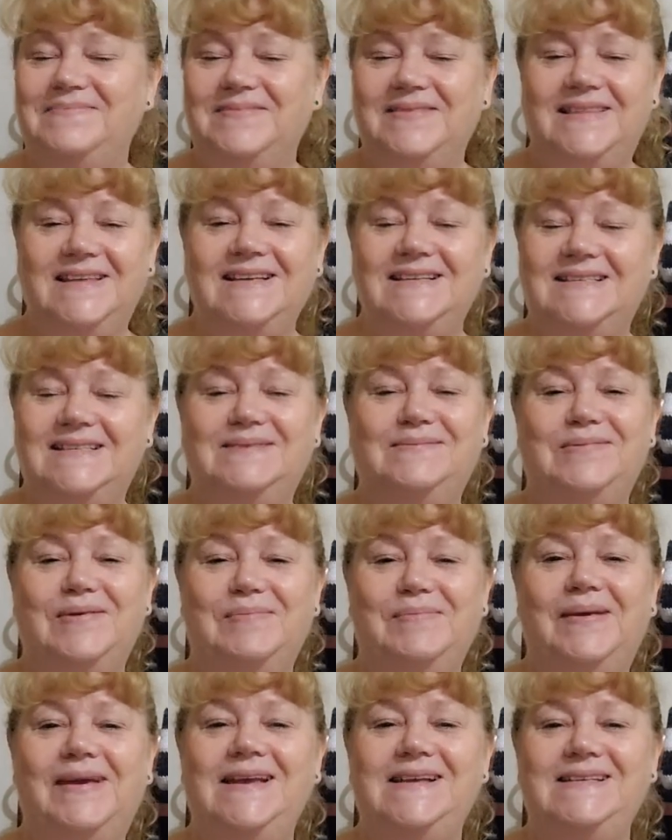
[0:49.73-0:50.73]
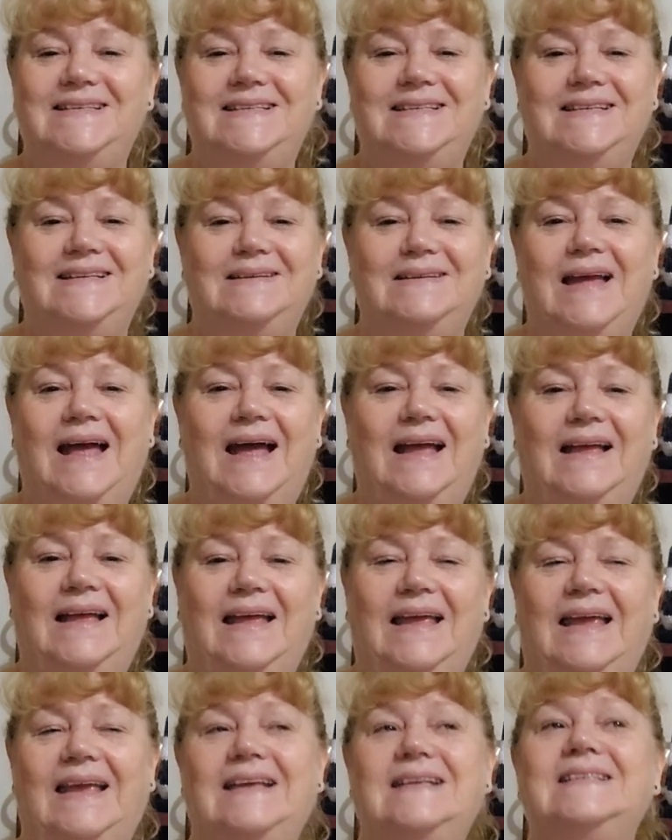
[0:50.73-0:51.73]
There's some amazing
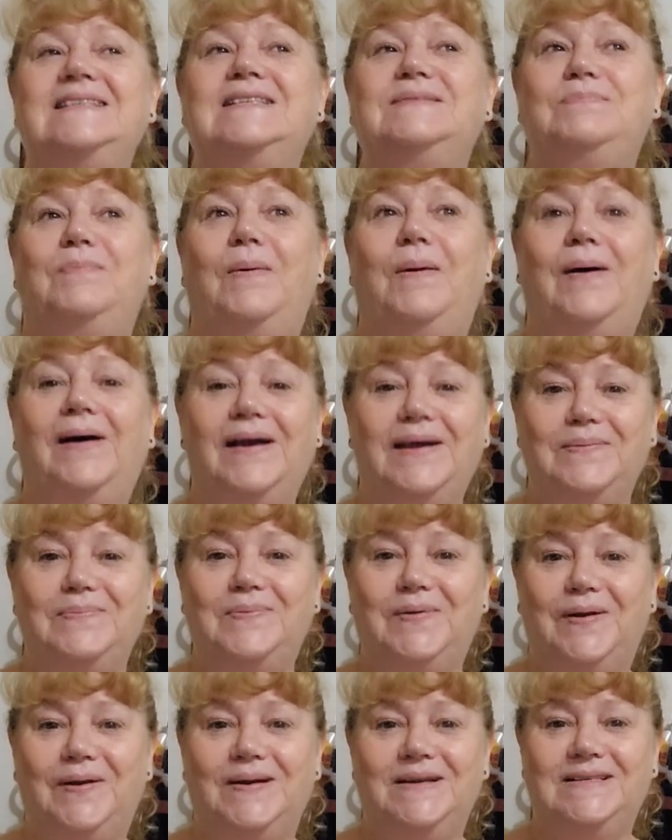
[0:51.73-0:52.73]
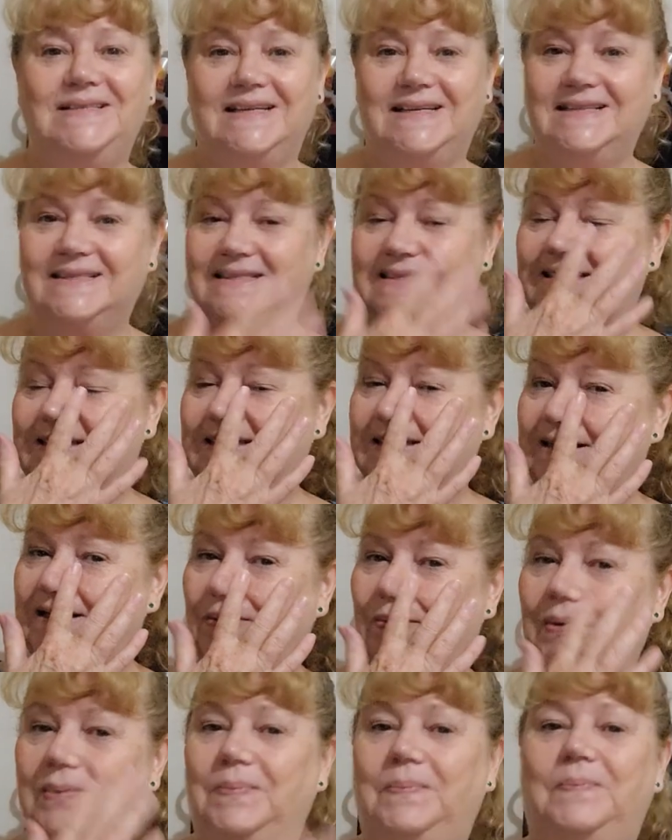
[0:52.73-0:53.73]
inspired projects that
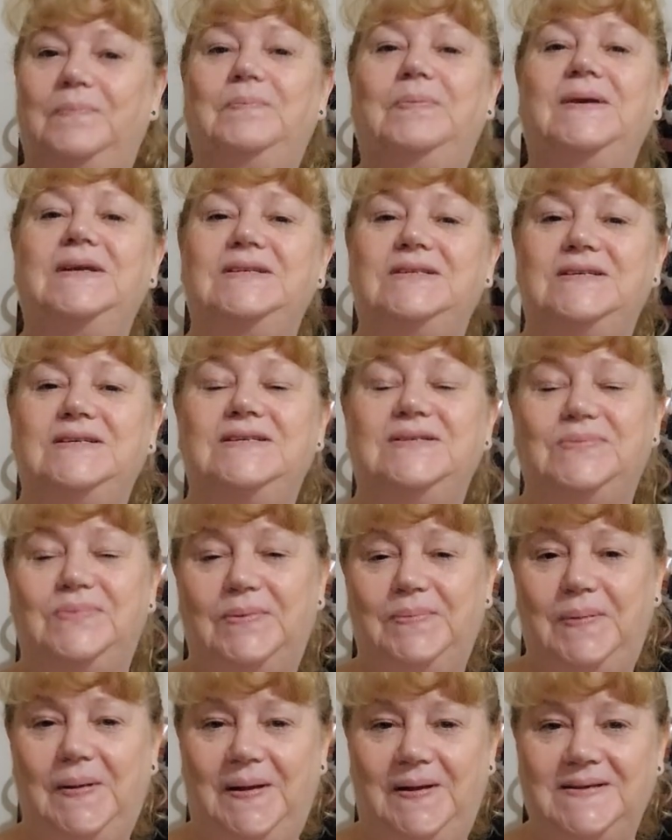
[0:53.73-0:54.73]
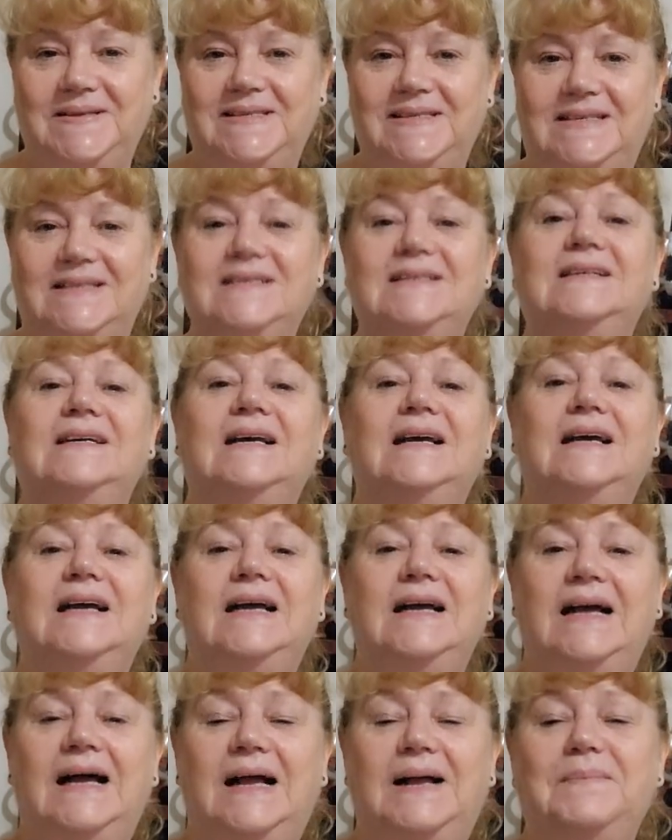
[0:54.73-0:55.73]
were pictures were posted.
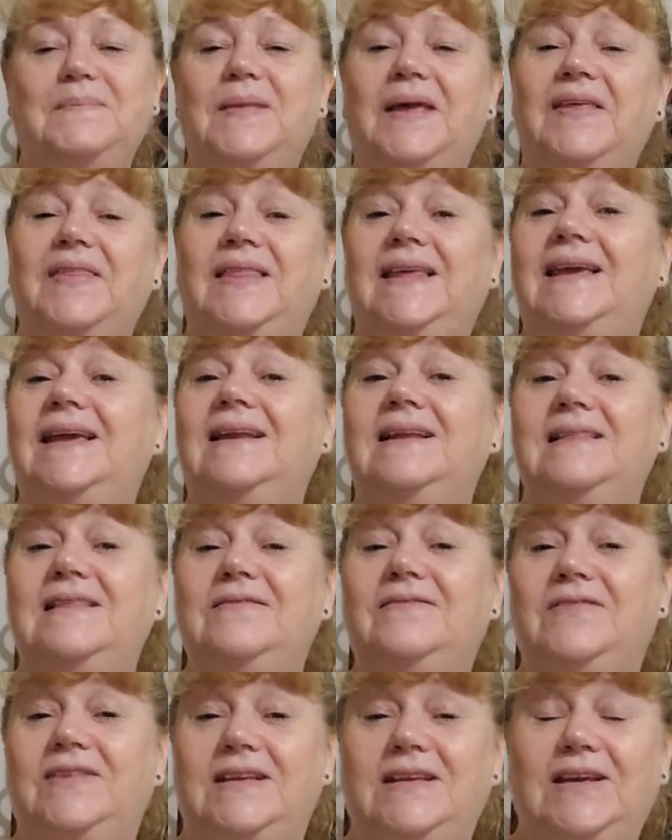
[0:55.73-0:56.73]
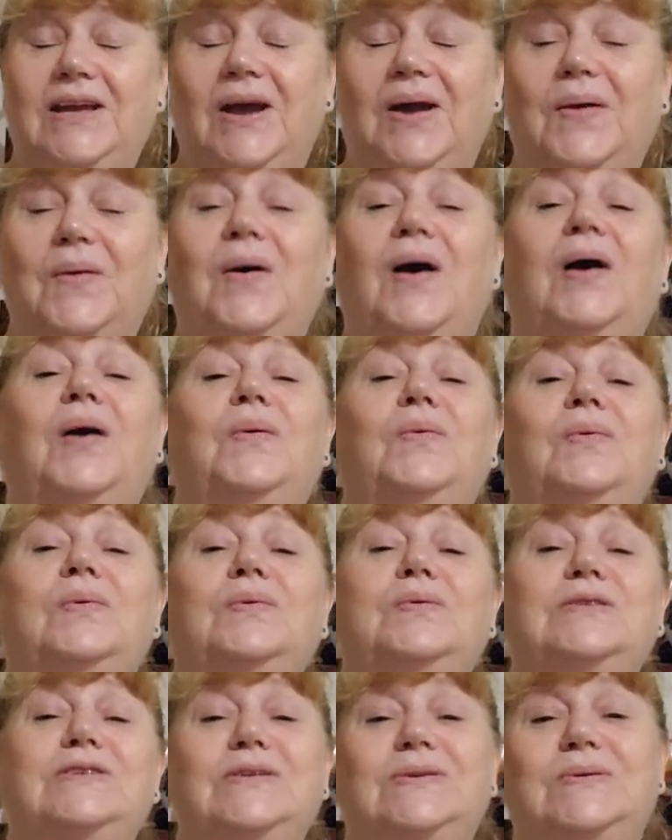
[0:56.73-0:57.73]
At the end of the video, I will
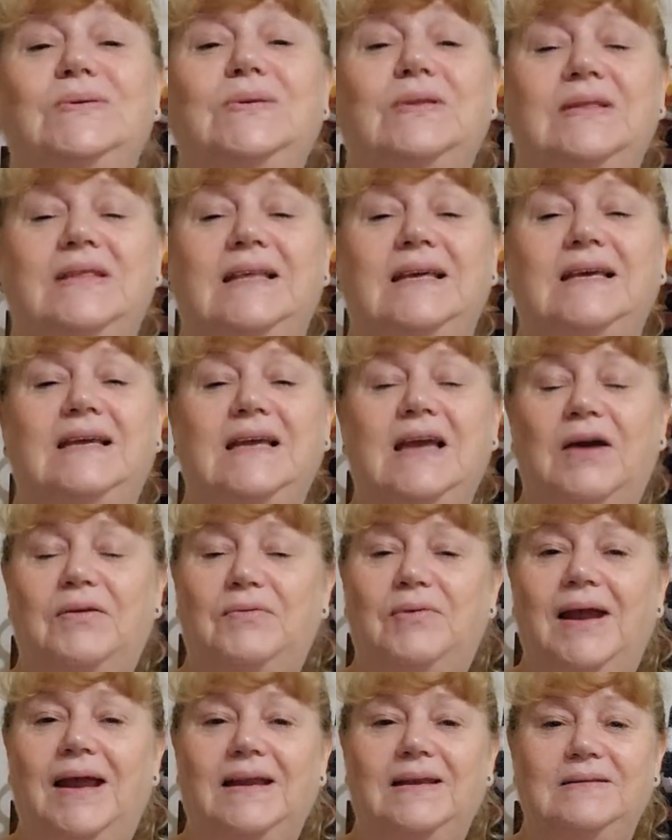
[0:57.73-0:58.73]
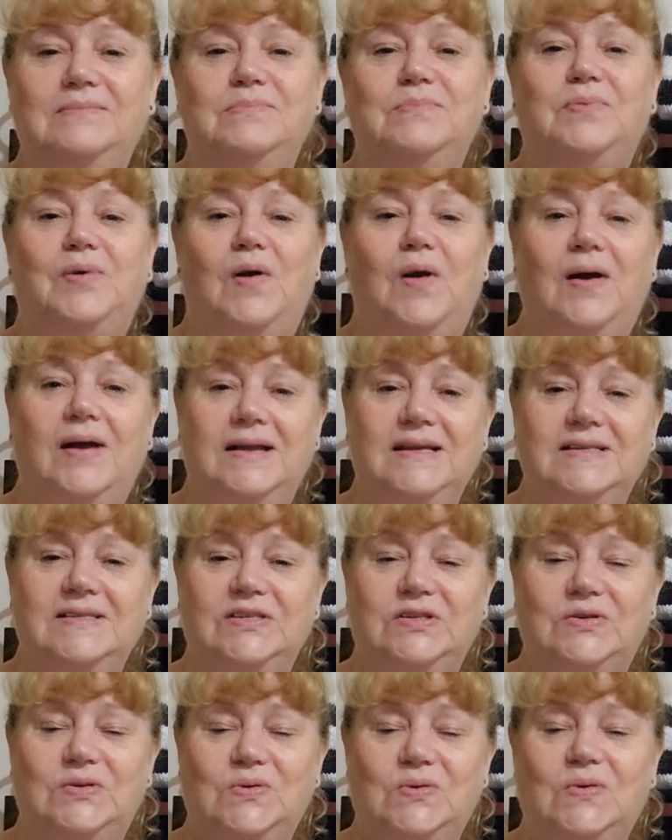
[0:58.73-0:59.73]
do the random prize
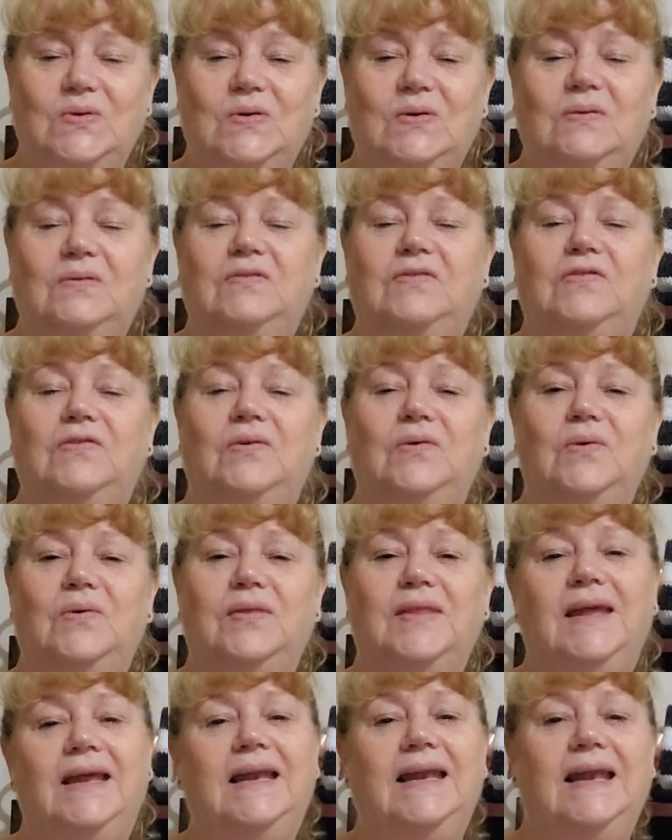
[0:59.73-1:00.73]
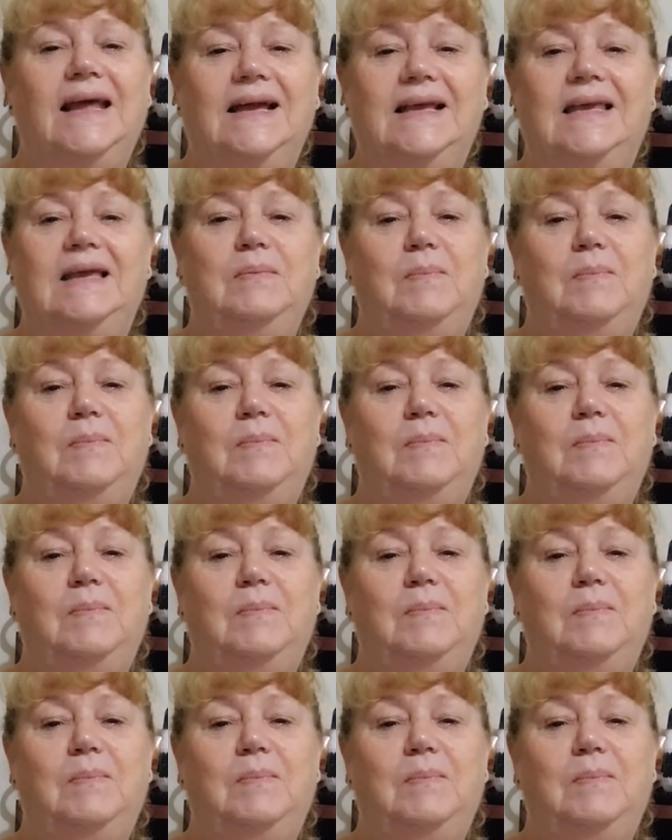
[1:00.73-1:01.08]
draw for the lucky